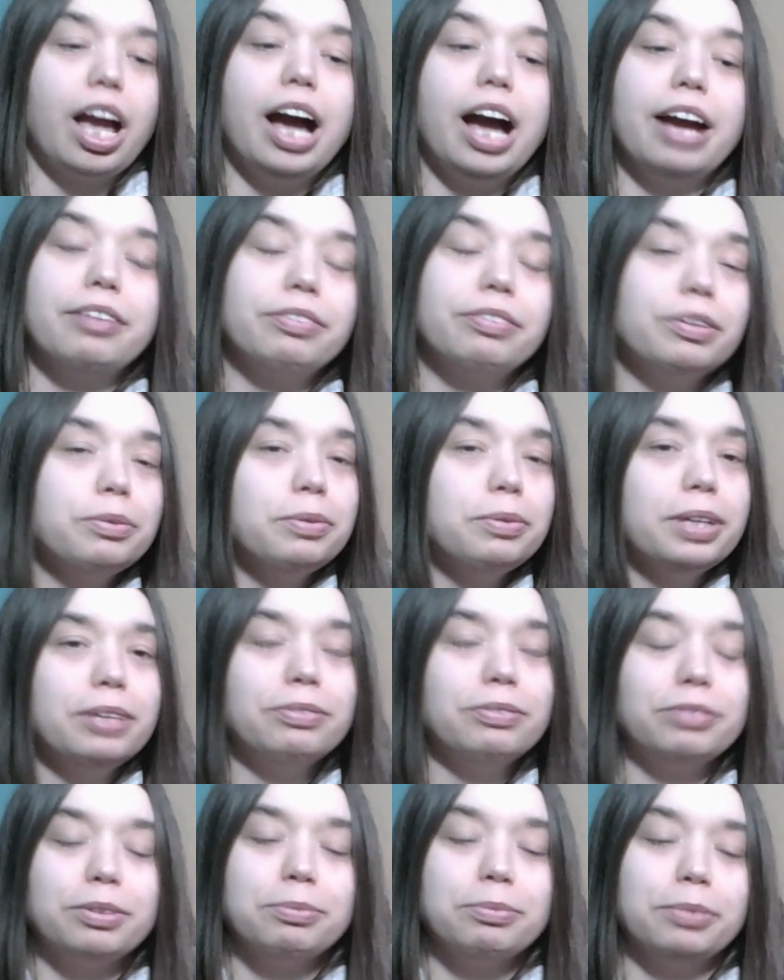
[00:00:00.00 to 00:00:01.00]
for one,
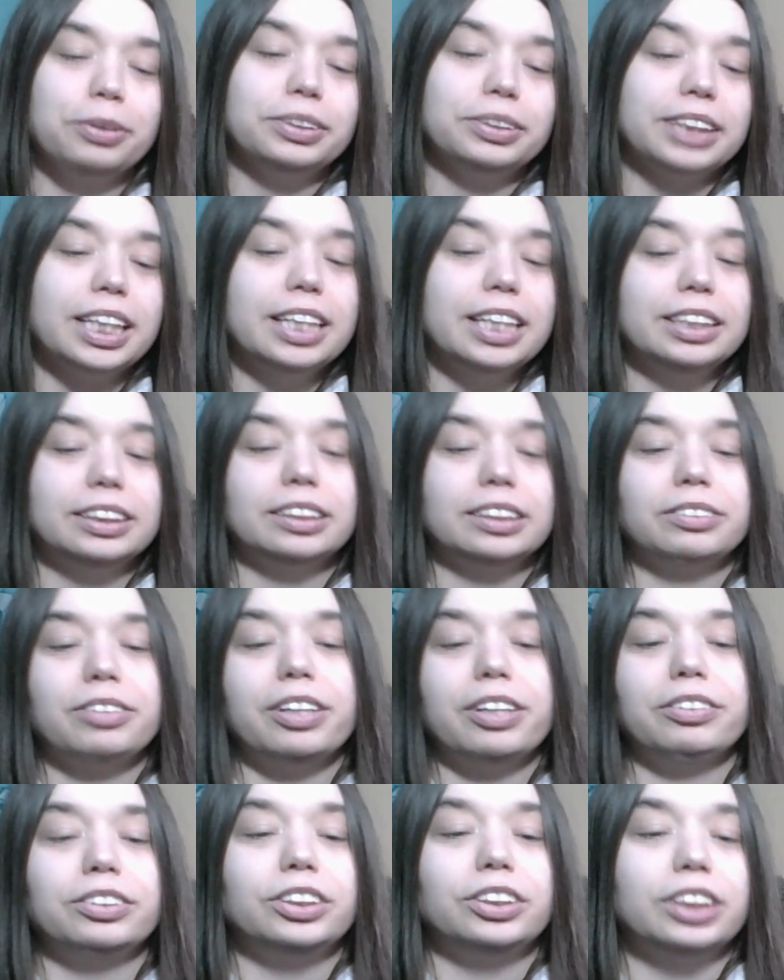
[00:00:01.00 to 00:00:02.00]
for most cases,
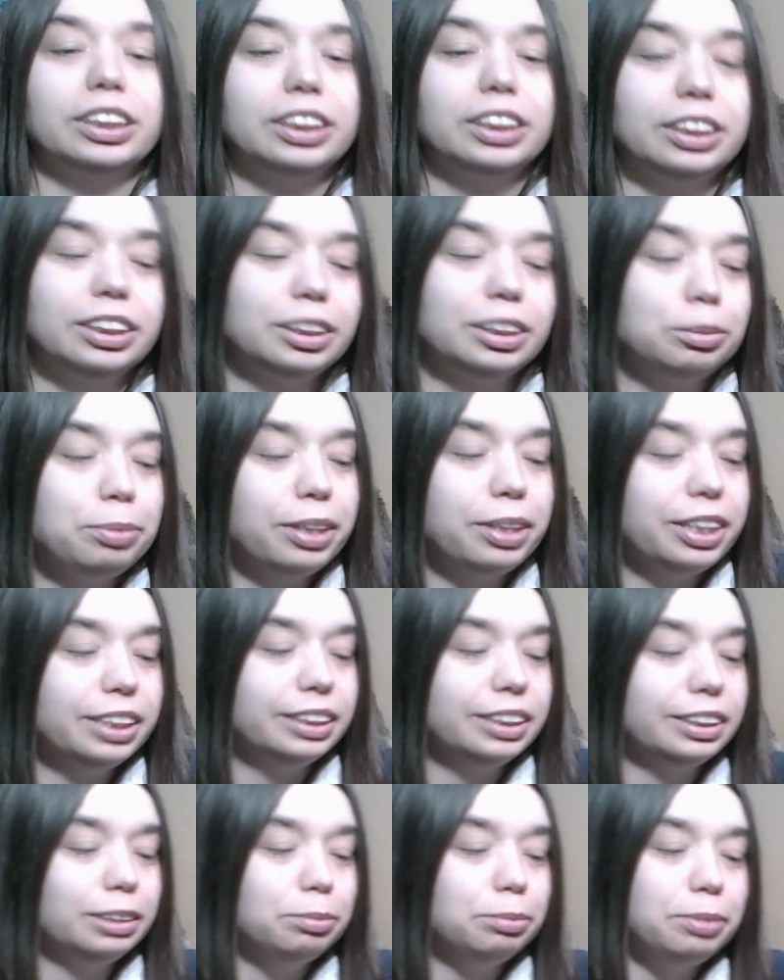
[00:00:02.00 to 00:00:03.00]
found trickster
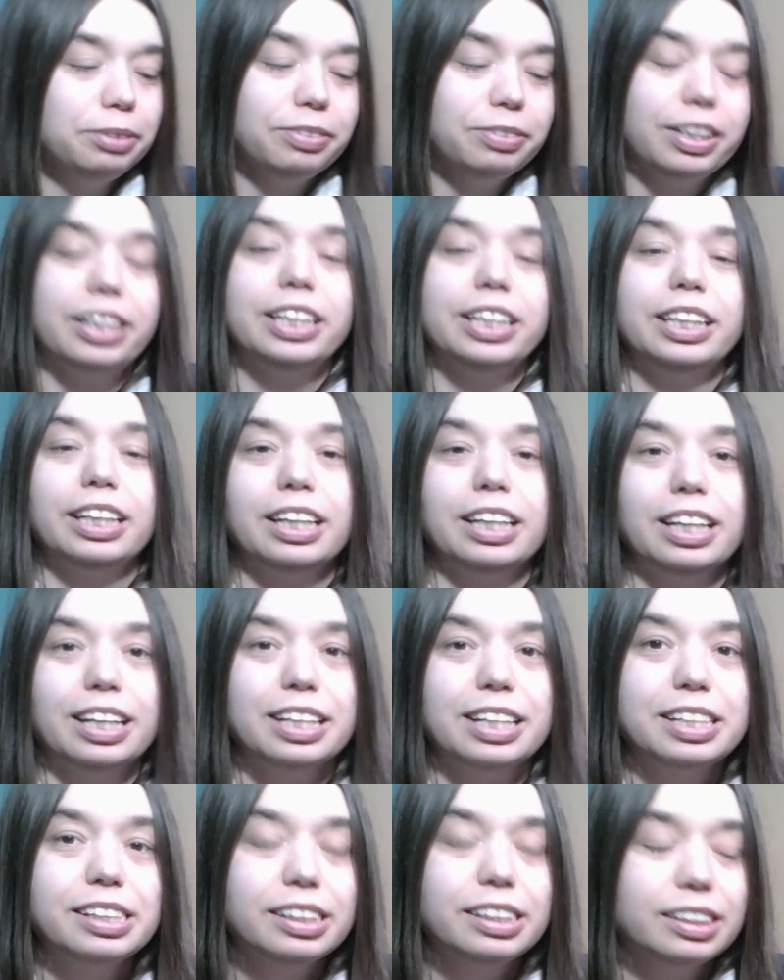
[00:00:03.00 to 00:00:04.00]
spirits to be very
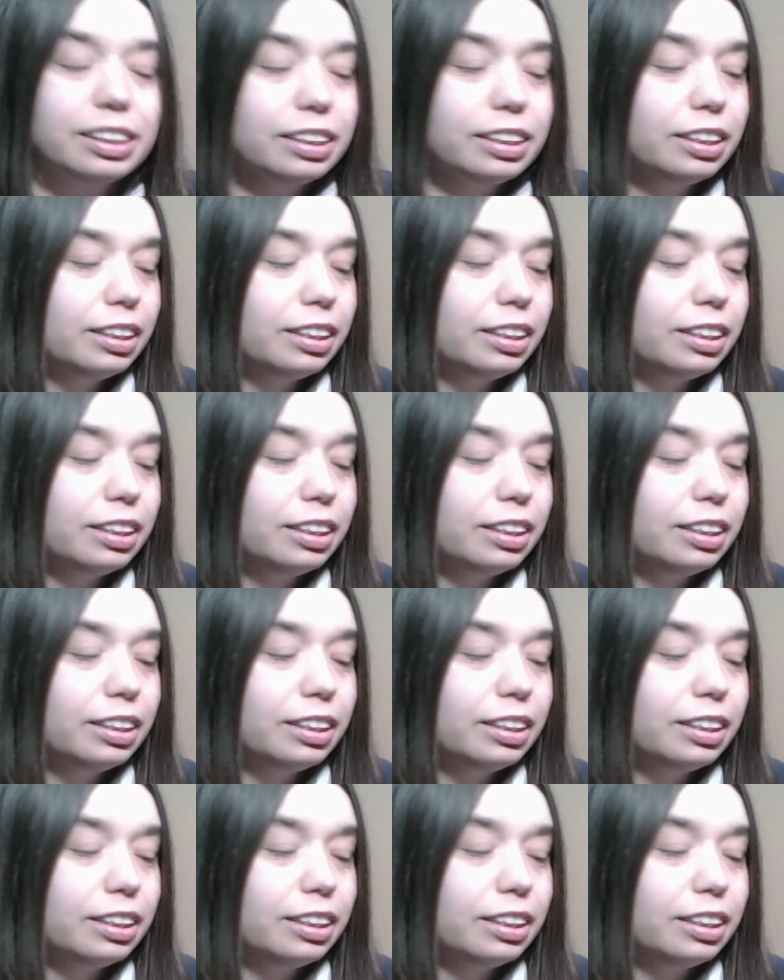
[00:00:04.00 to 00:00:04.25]
kind.